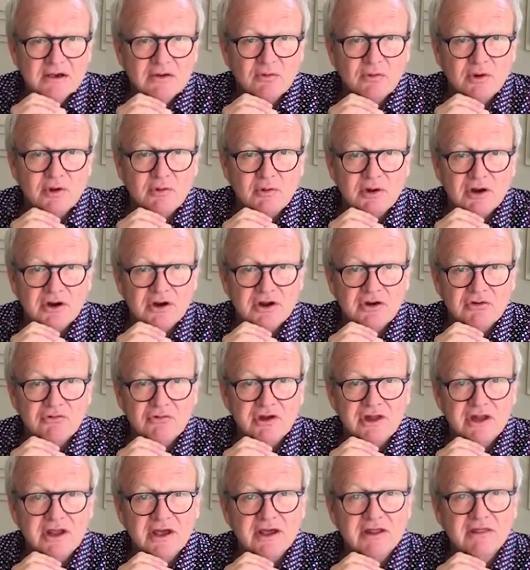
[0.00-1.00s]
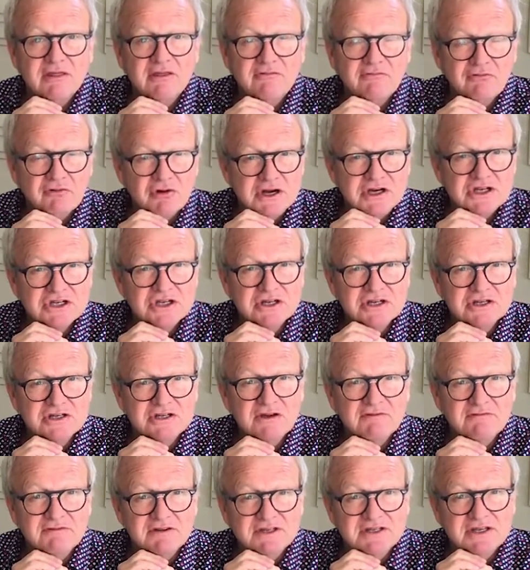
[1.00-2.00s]
We want to retain the freshness
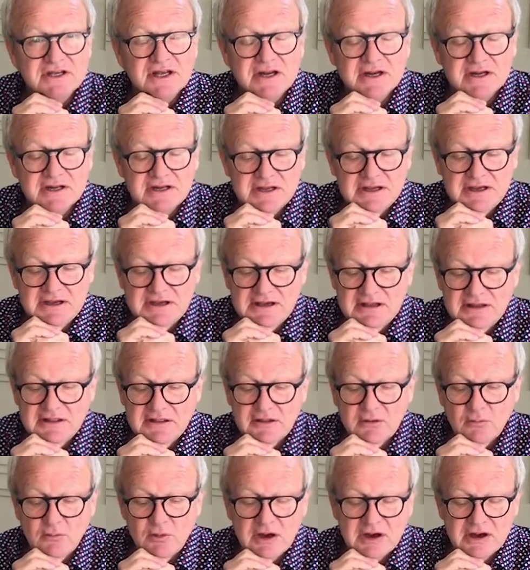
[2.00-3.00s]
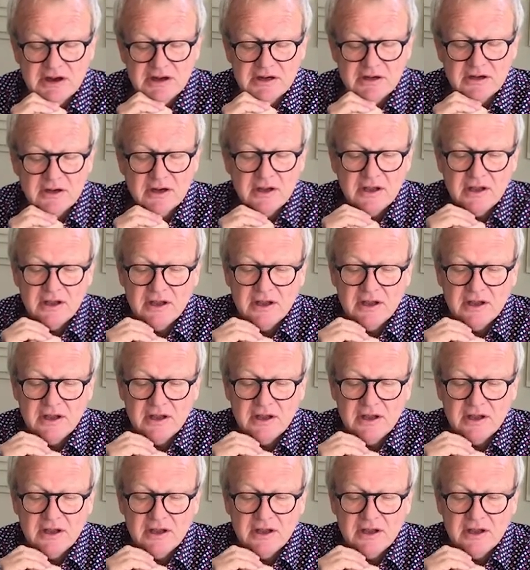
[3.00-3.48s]
of acidity in the wine